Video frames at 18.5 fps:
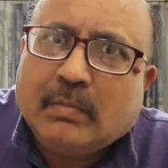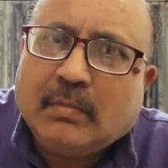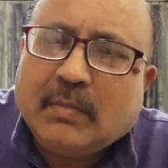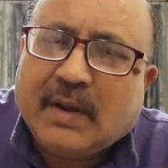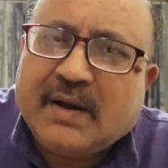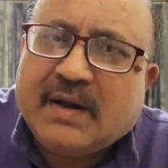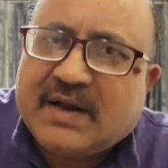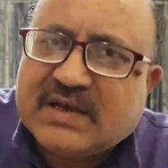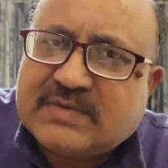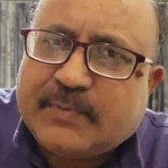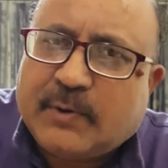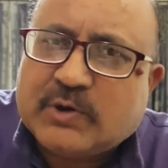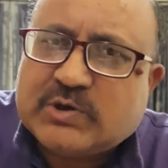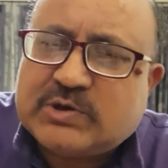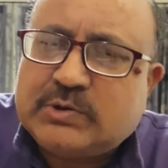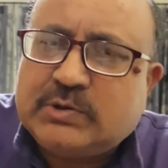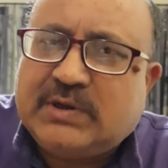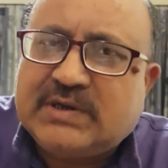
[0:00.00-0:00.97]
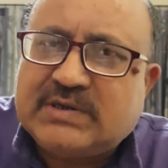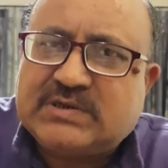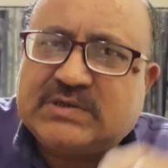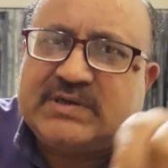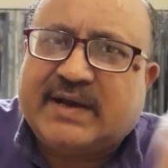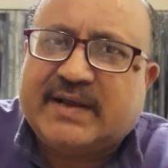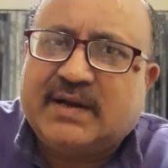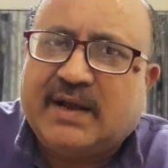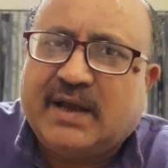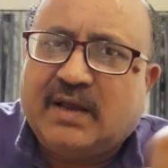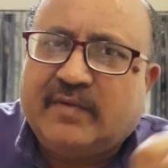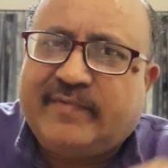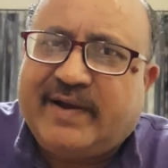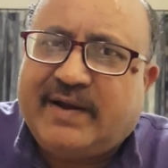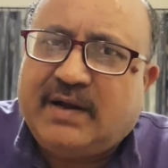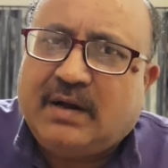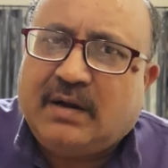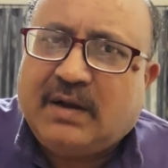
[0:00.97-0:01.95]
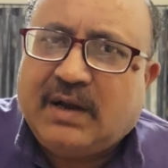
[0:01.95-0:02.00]
In response to this, China
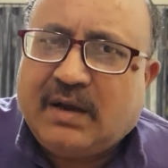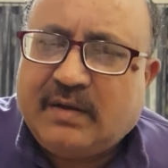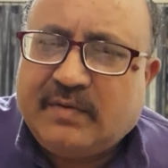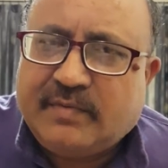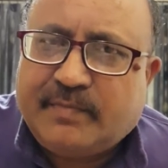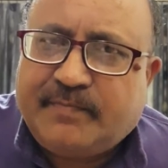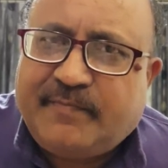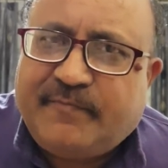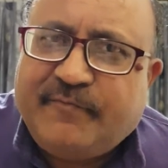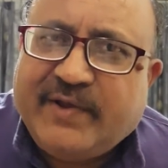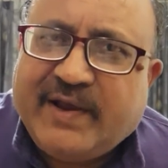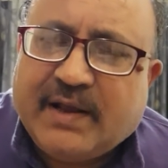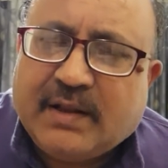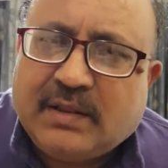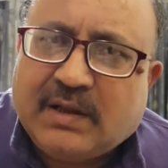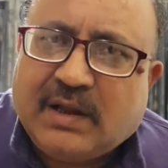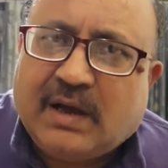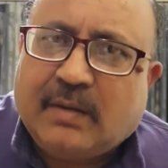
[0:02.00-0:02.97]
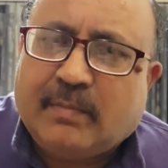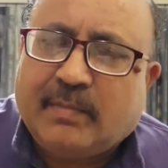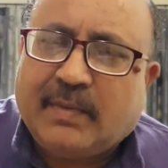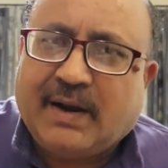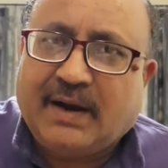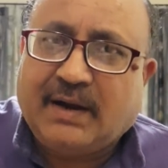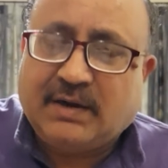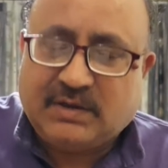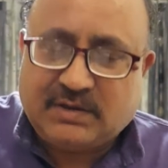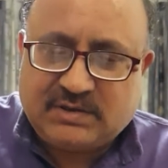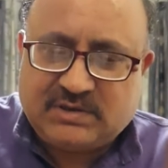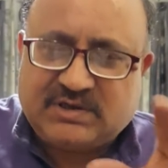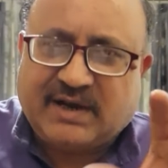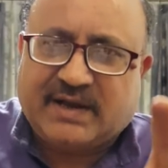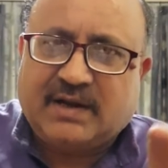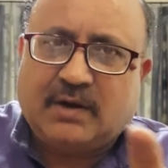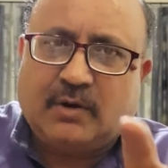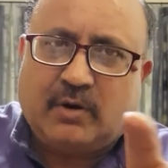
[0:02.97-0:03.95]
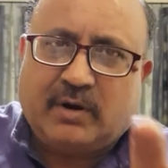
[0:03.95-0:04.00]
invaded Vietnam and
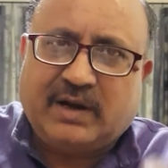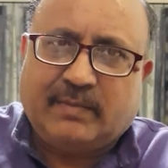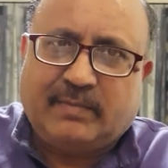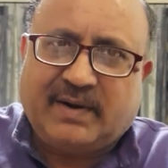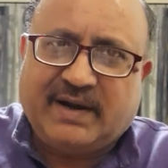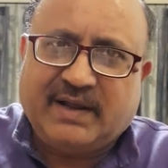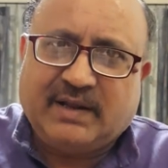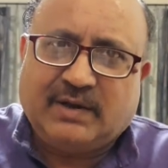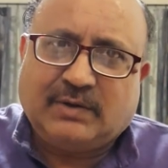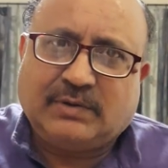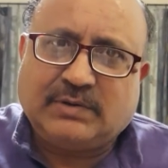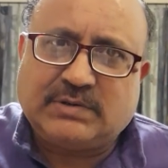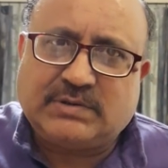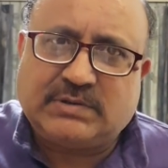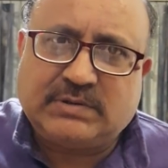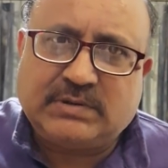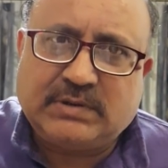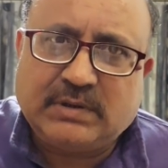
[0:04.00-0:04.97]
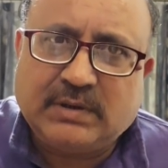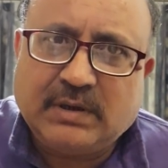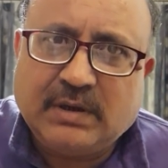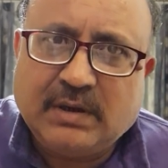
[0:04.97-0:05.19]
China got a bloody nose.